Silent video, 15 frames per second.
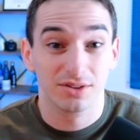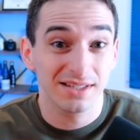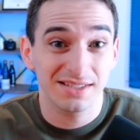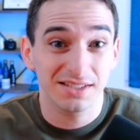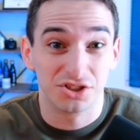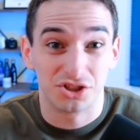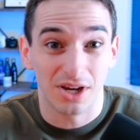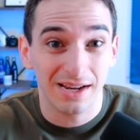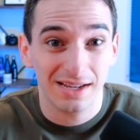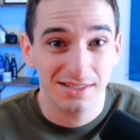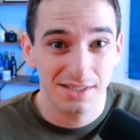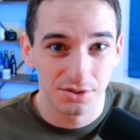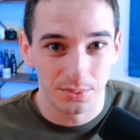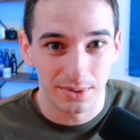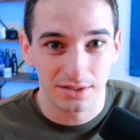this is
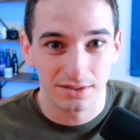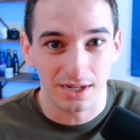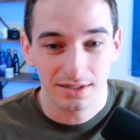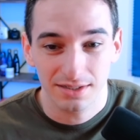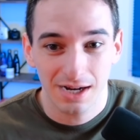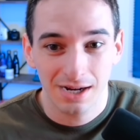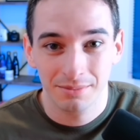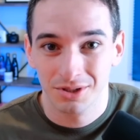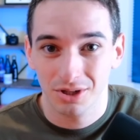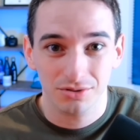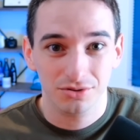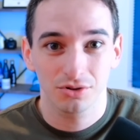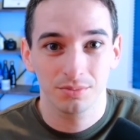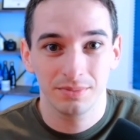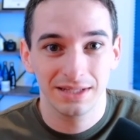jsisweird.com. Y'all
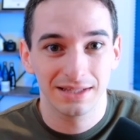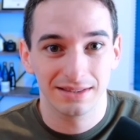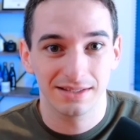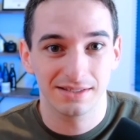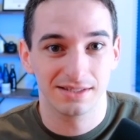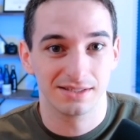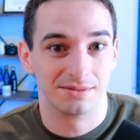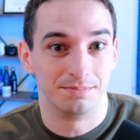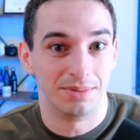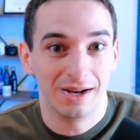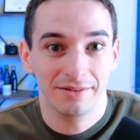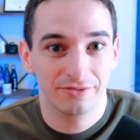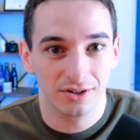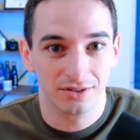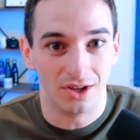told me that this is by
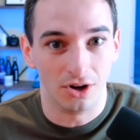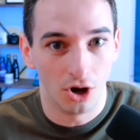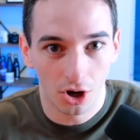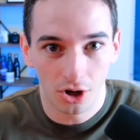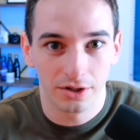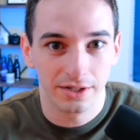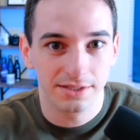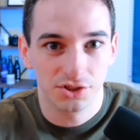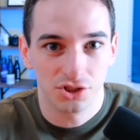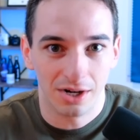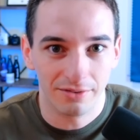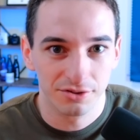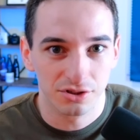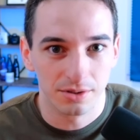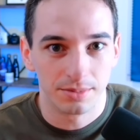far the hardest
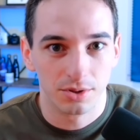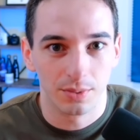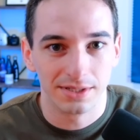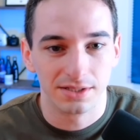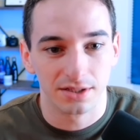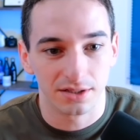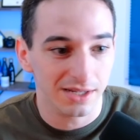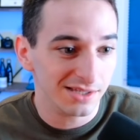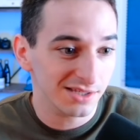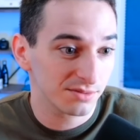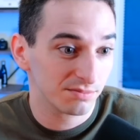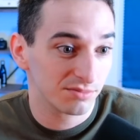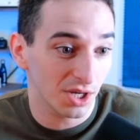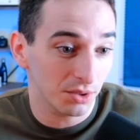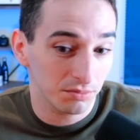JavaScript quiz there is,
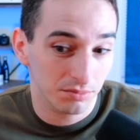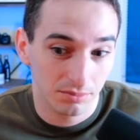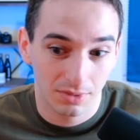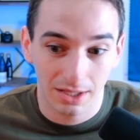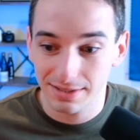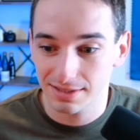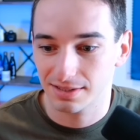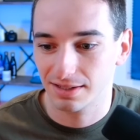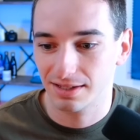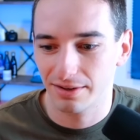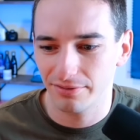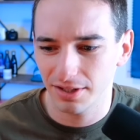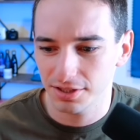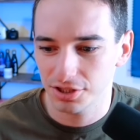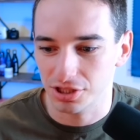so let's
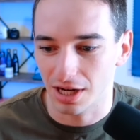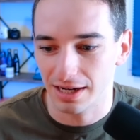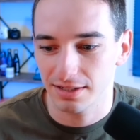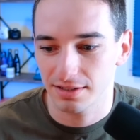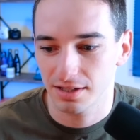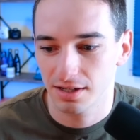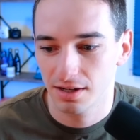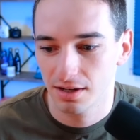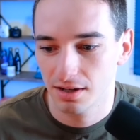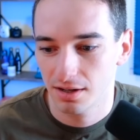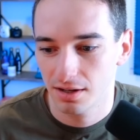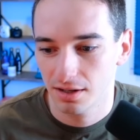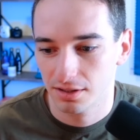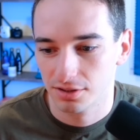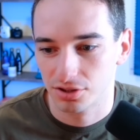give it a shot.
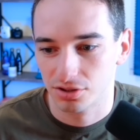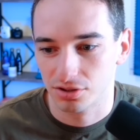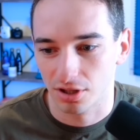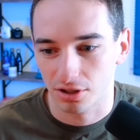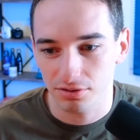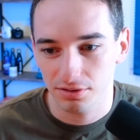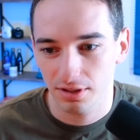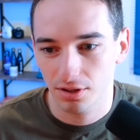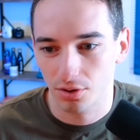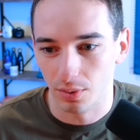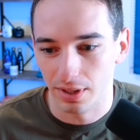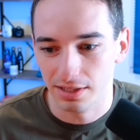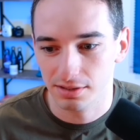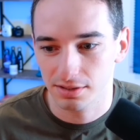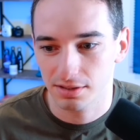Start the
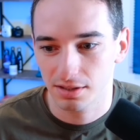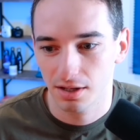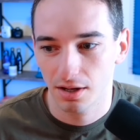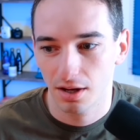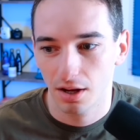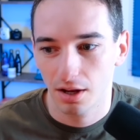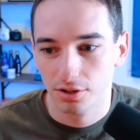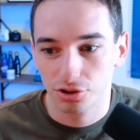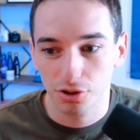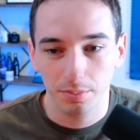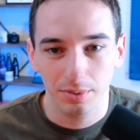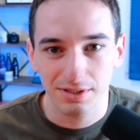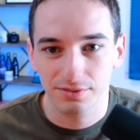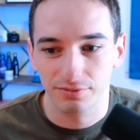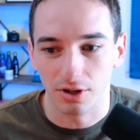quiz. True
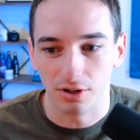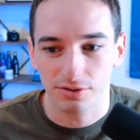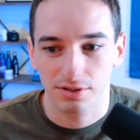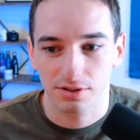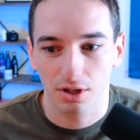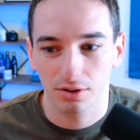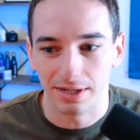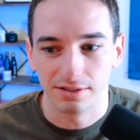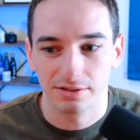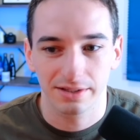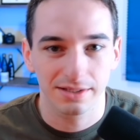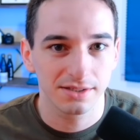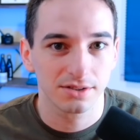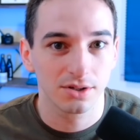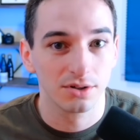plus false. Okay, so
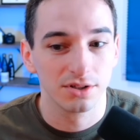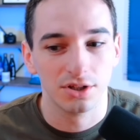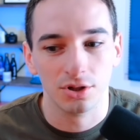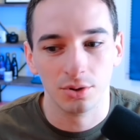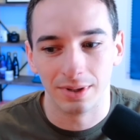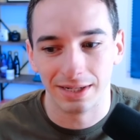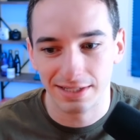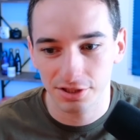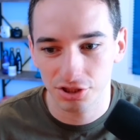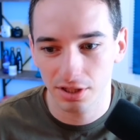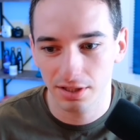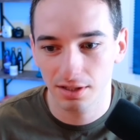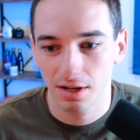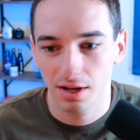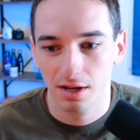this is going to do
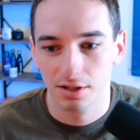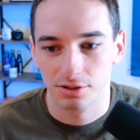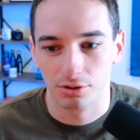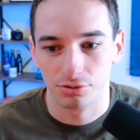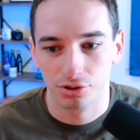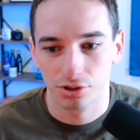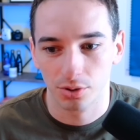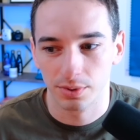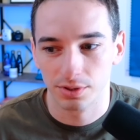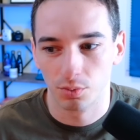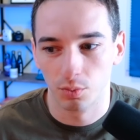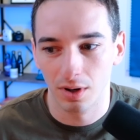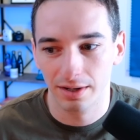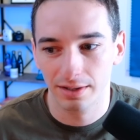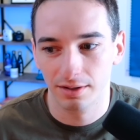addition. So true is
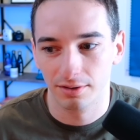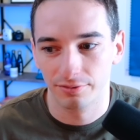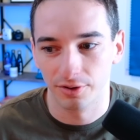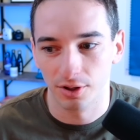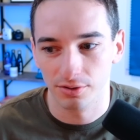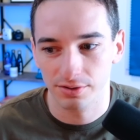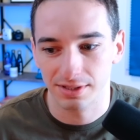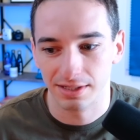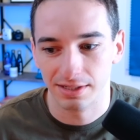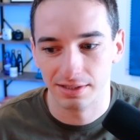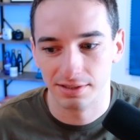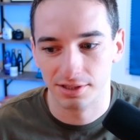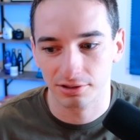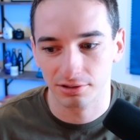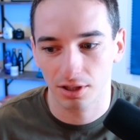1, false
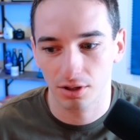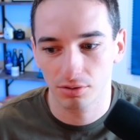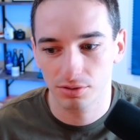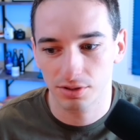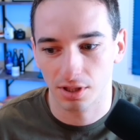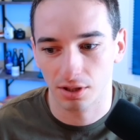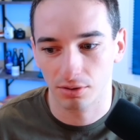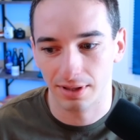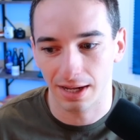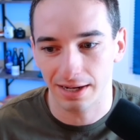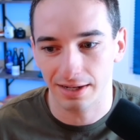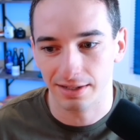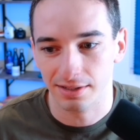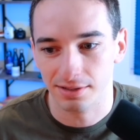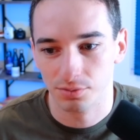is 0, so that
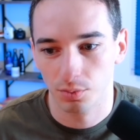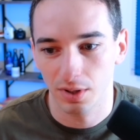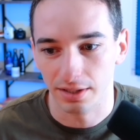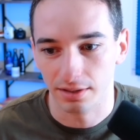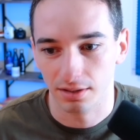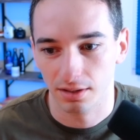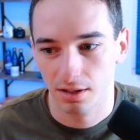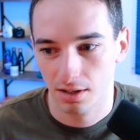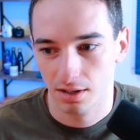is 1.